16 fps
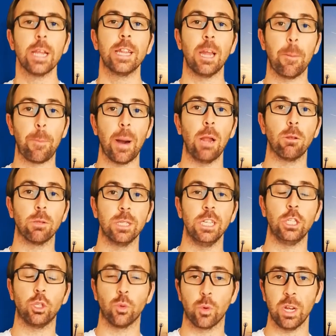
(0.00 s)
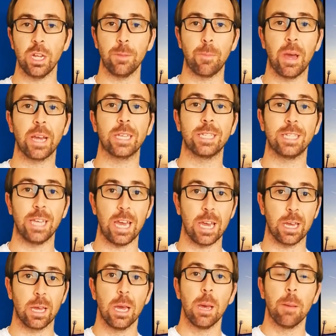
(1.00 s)
The pilot needs to read back
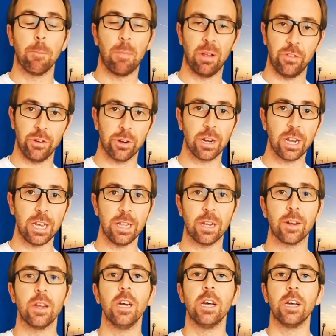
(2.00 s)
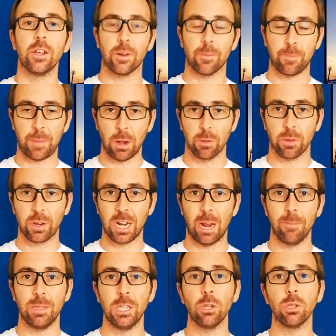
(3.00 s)
saying Madrid radar, pilot
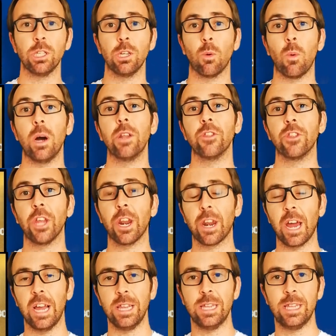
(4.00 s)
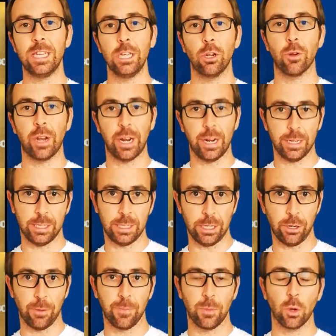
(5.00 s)
climb 001, turn right 090.